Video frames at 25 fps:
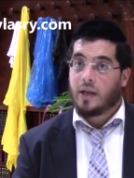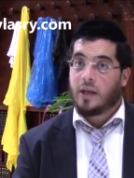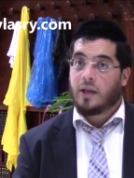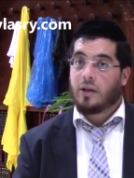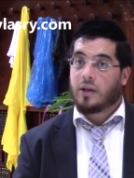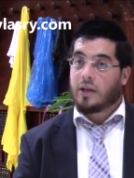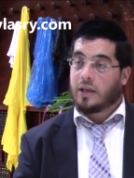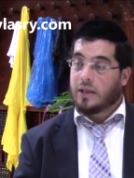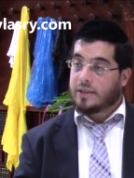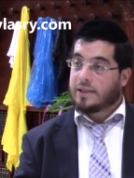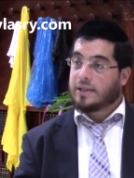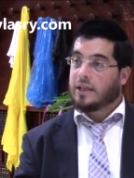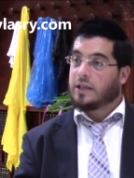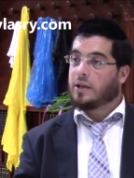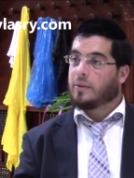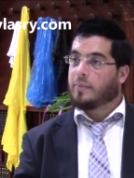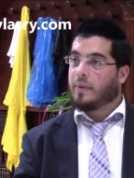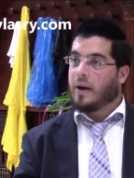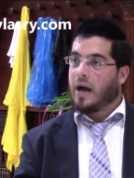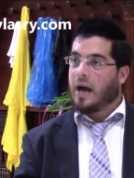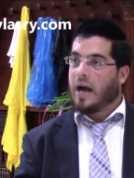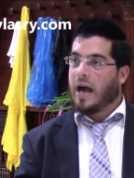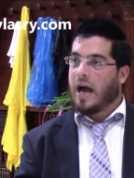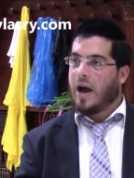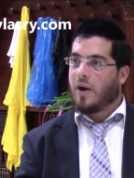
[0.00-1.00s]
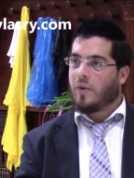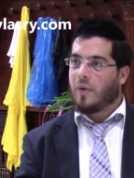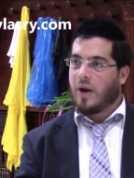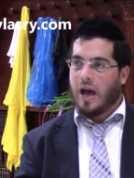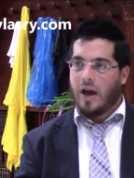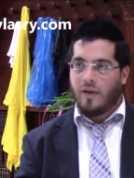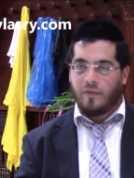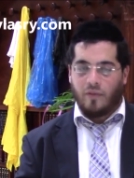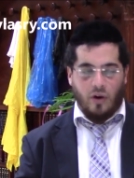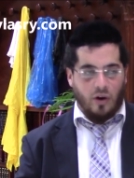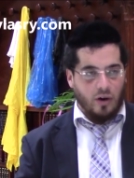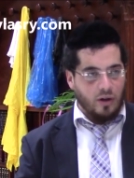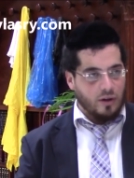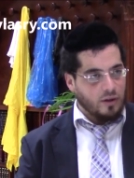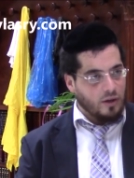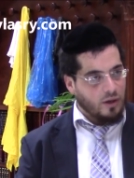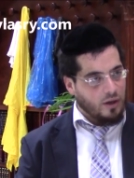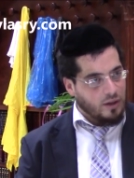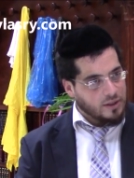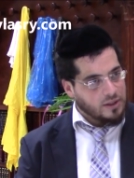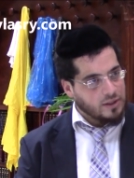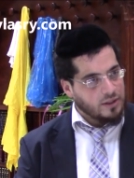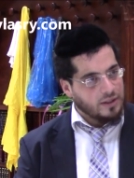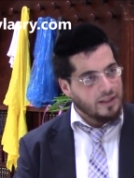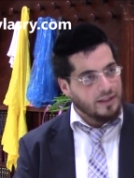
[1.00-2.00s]
You can say the bracha, we have
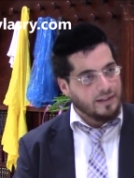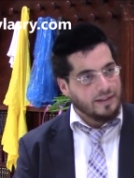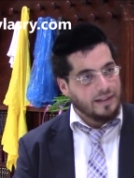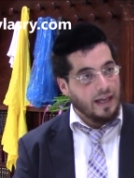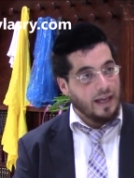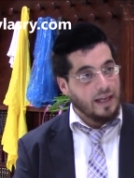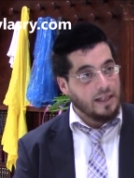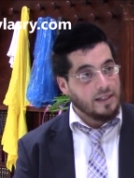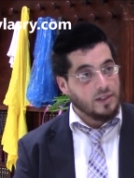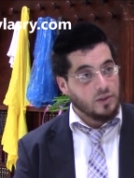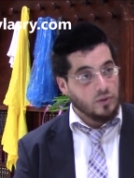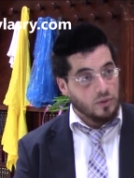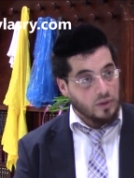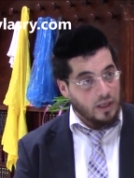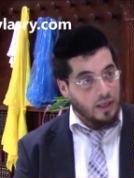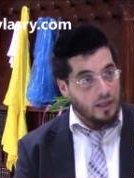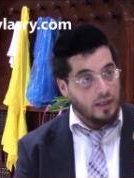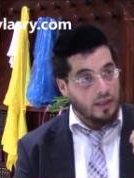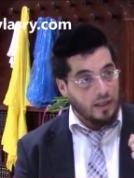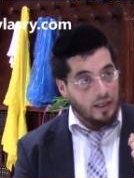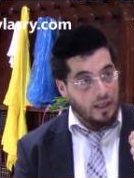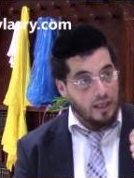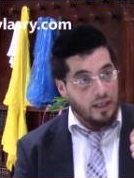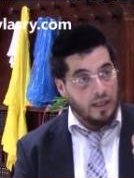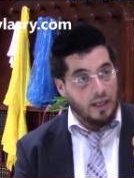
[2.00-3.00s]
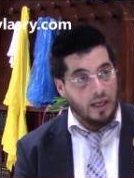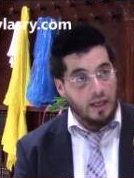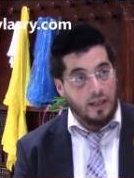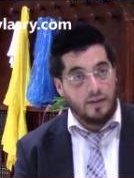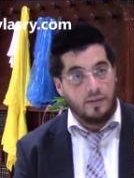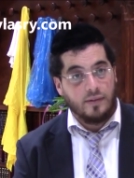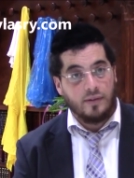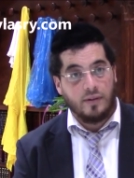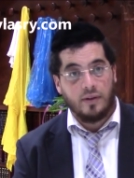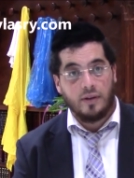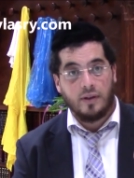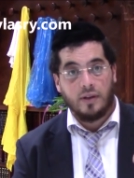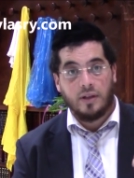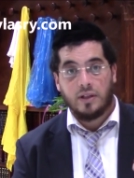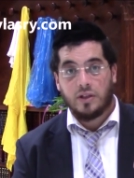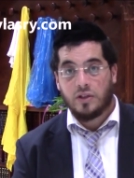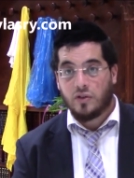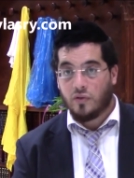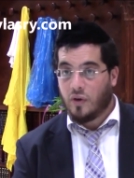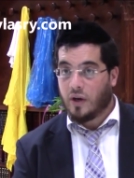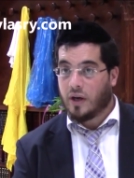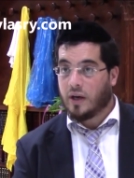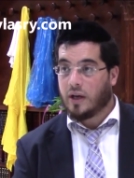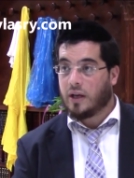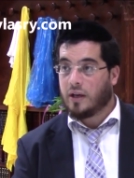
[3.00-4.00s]
also the taste, you can eat it, it's
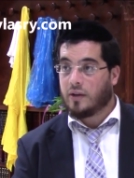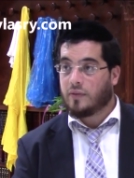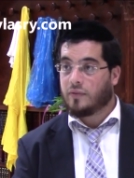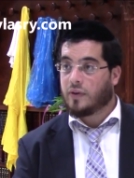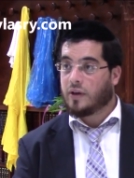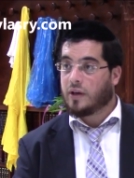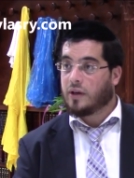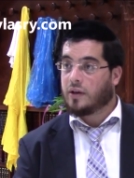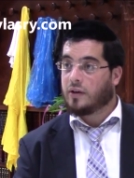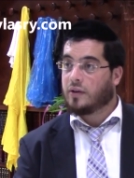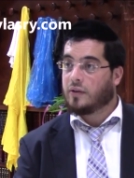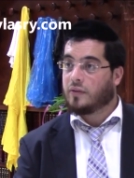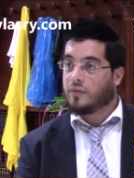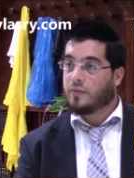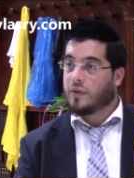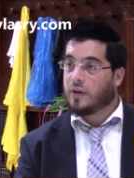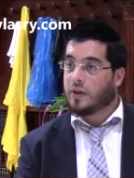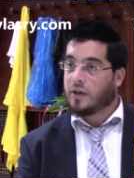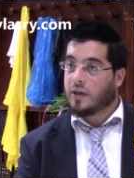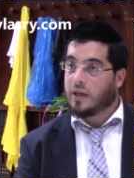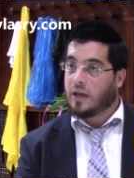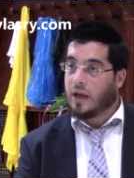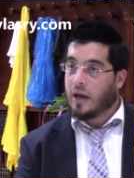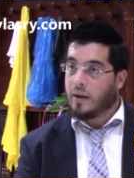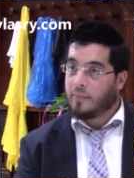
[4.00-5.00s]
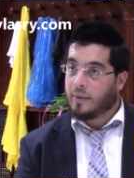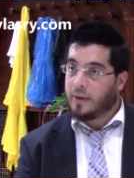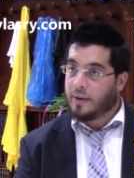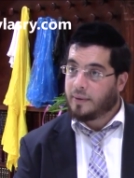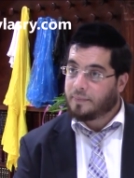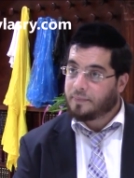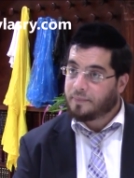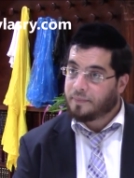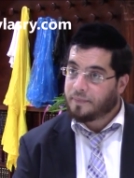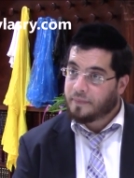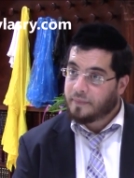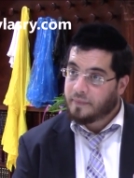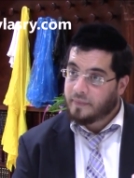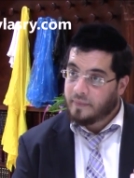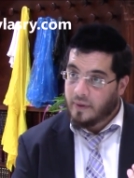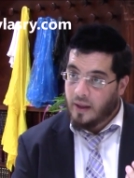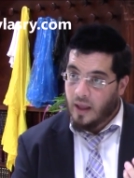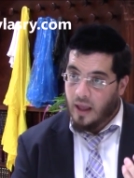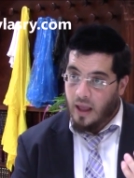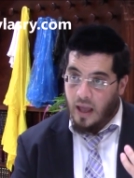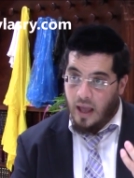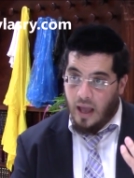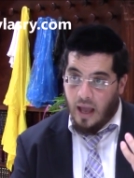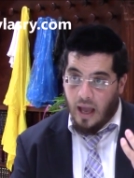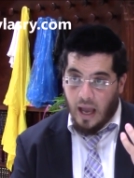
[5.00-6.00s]
very, very, very yummy.
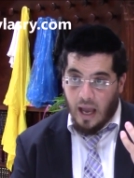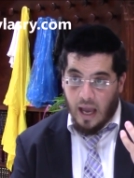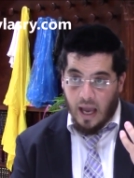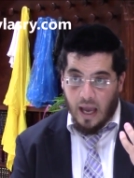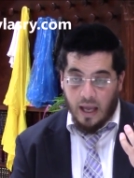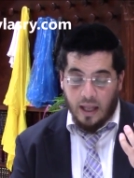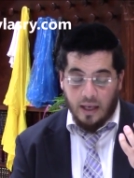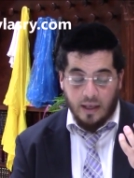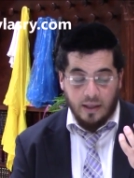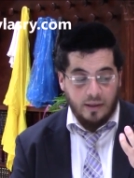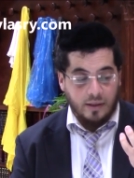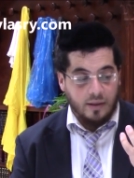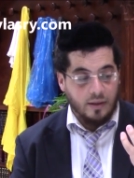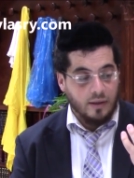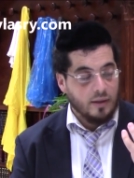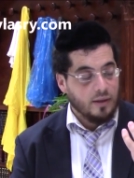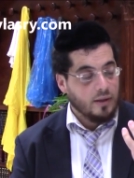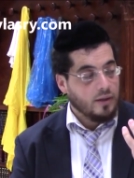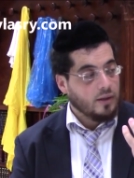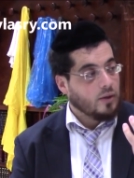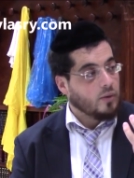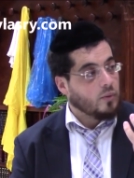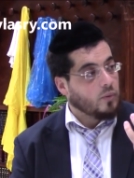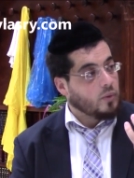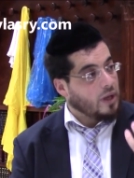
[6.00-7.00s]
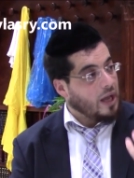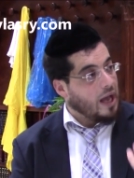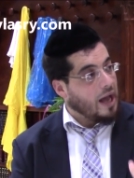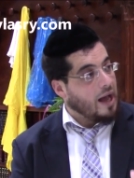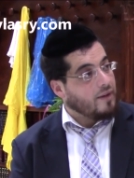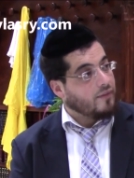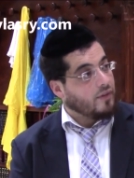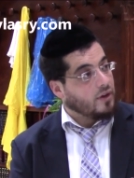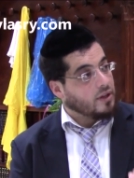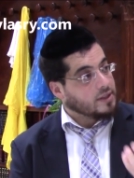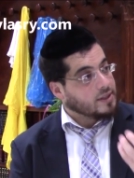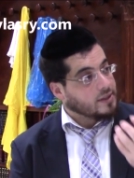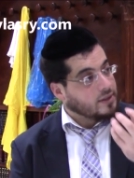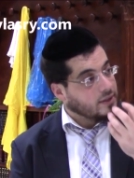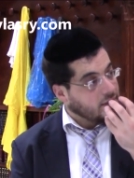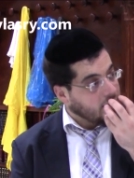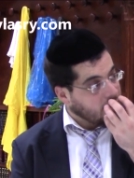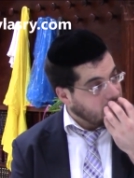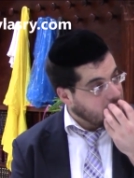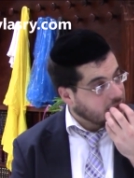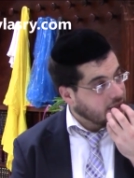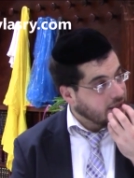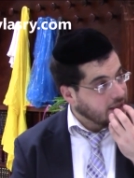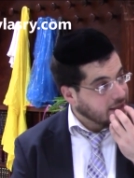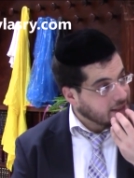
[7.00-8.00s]
And we have also,
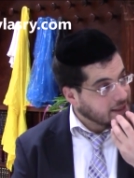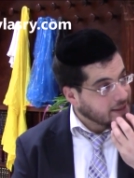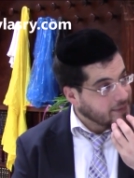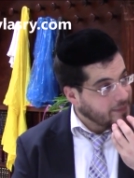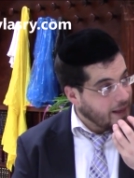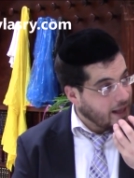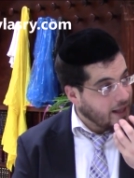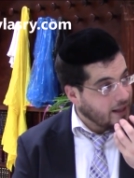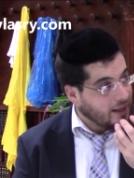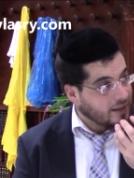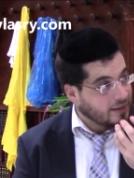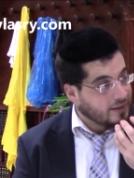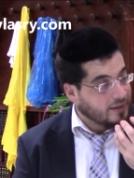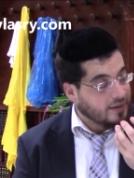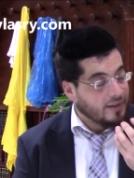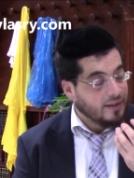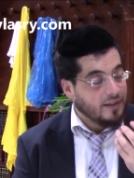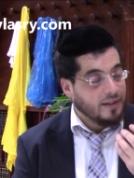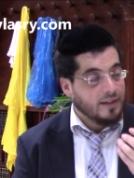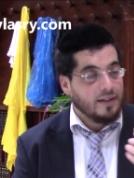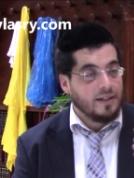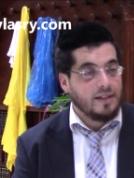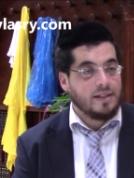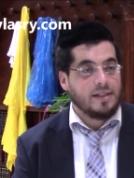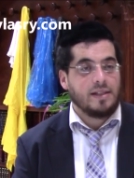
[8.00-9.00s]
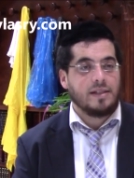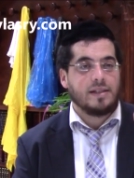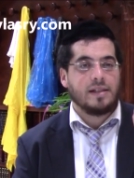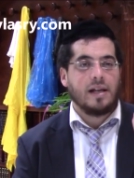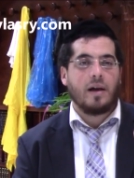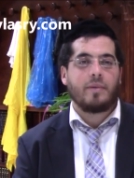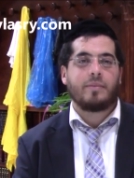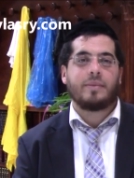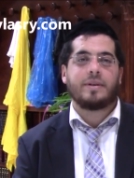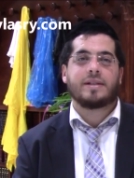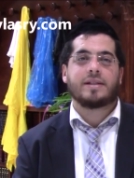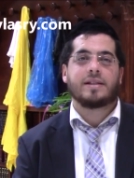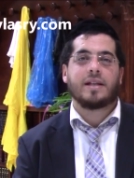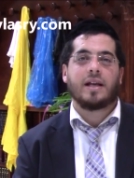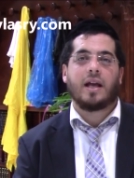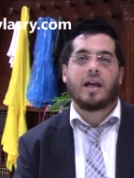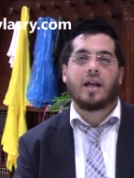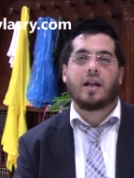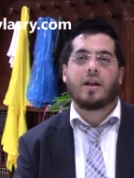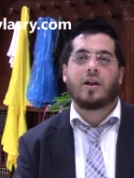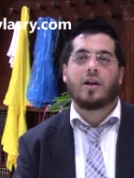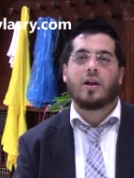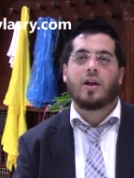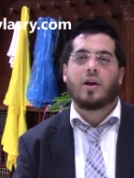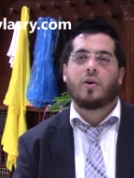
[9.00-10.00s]
you can smell it. This is Am
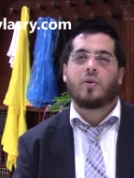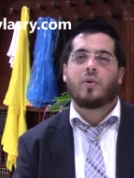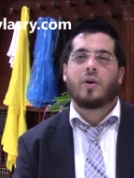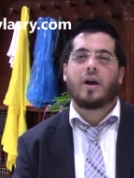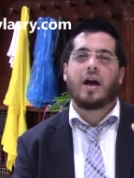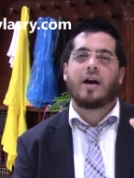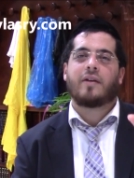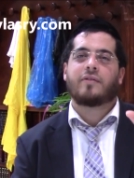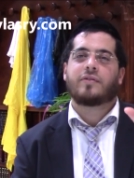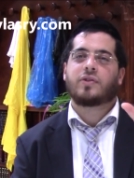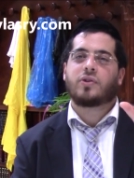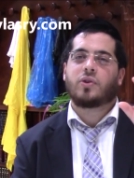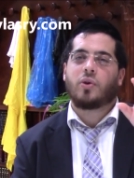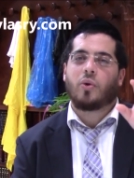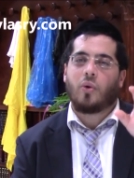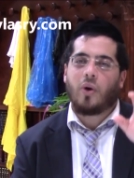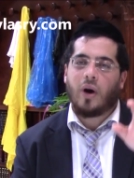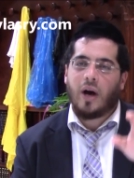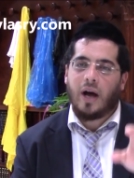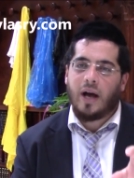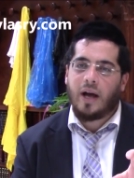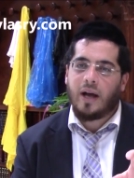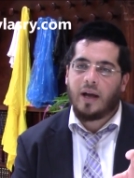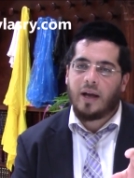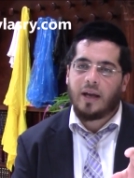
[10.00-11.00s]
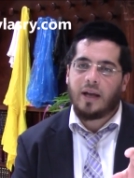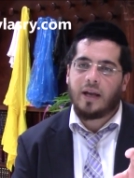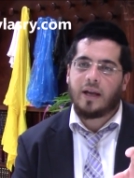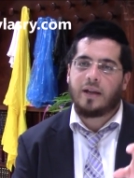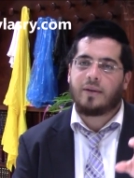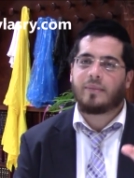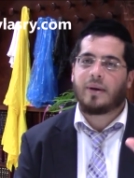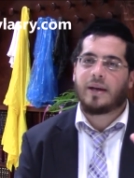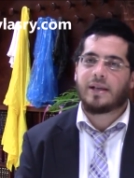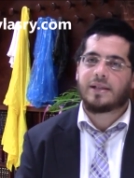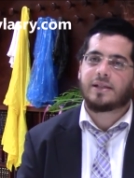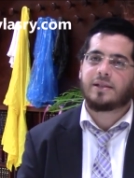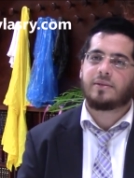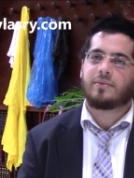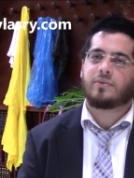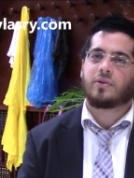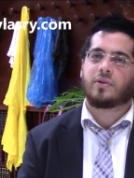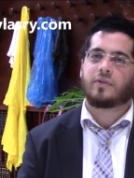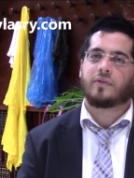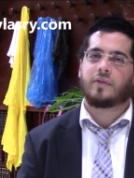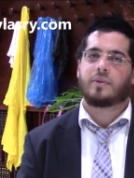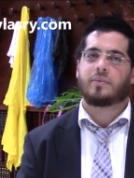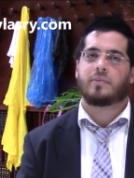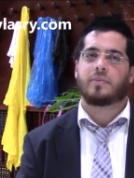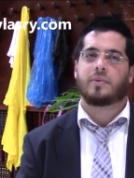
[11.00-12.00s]
Yisrael. We have Torah and Maasim
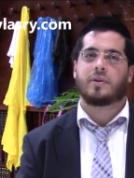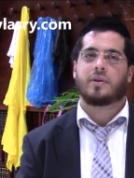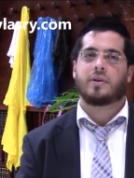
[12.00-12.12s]
Tovim.